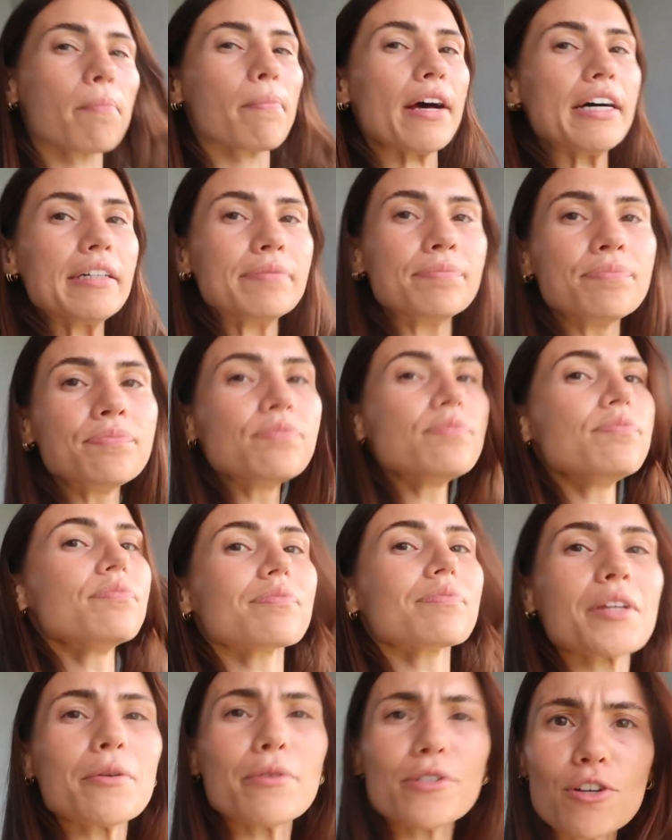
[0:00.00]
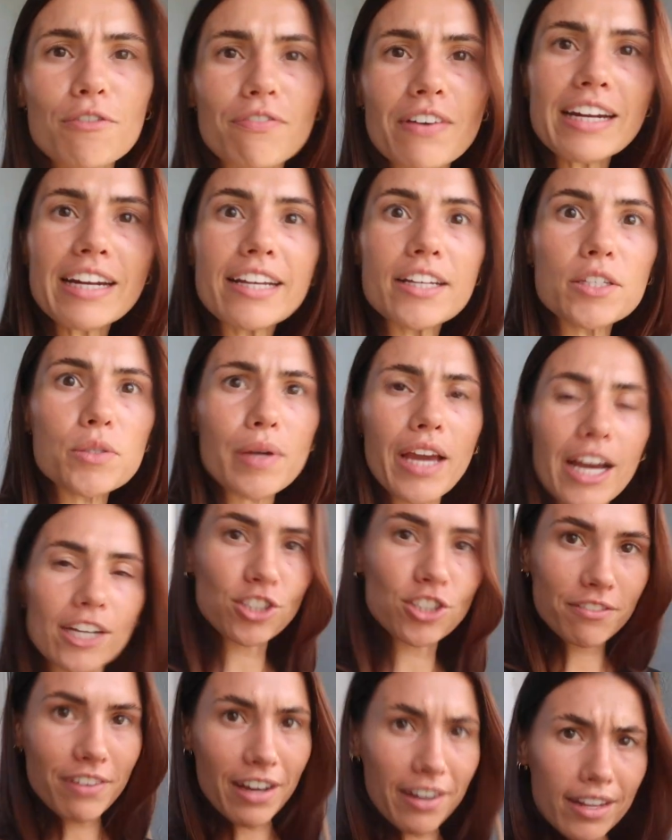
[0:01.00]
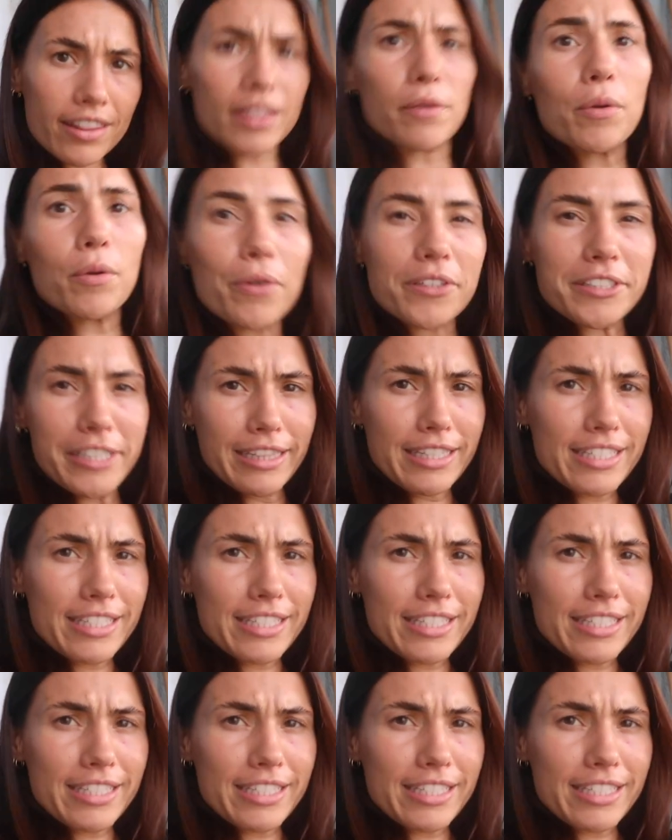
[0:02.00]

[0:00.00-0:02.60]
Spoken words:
But it was so funny because we actually found out that we worked at